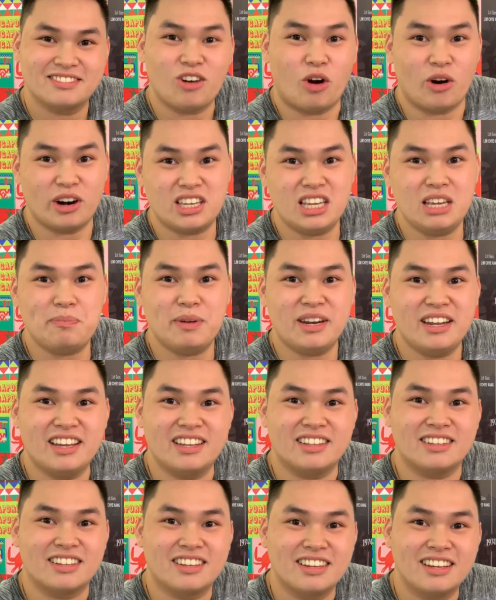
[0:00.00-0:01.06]
Or keep it in.
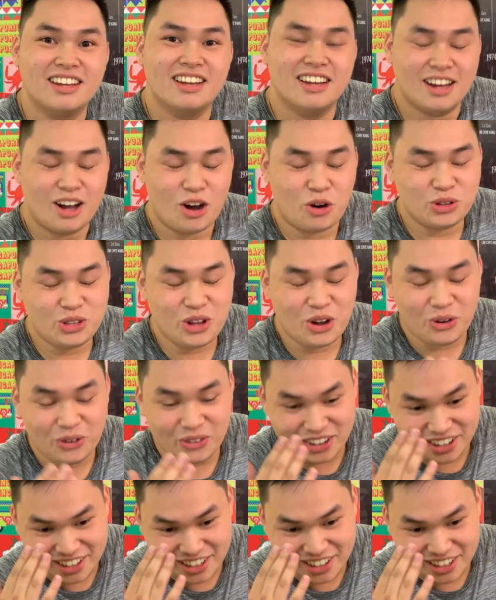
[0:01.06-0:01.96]
Oh no.